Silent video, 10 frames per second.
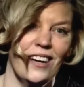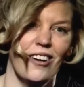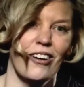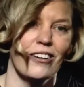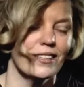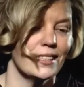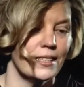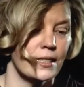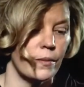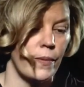in art.
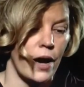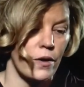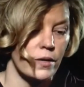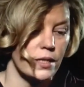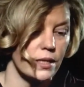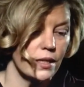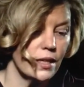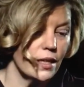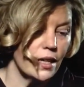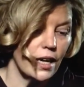It's about
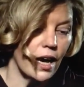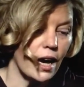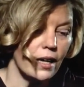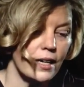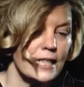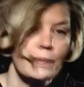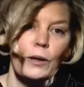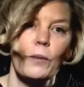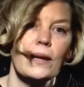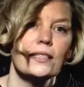
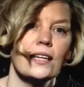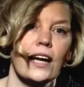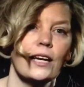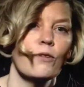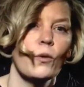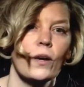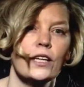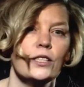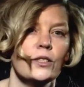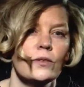experimenting. I never want
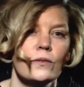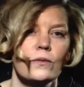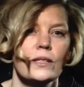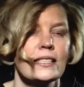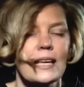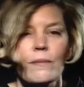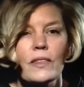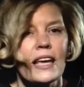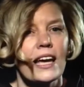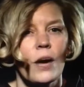to do the same thing.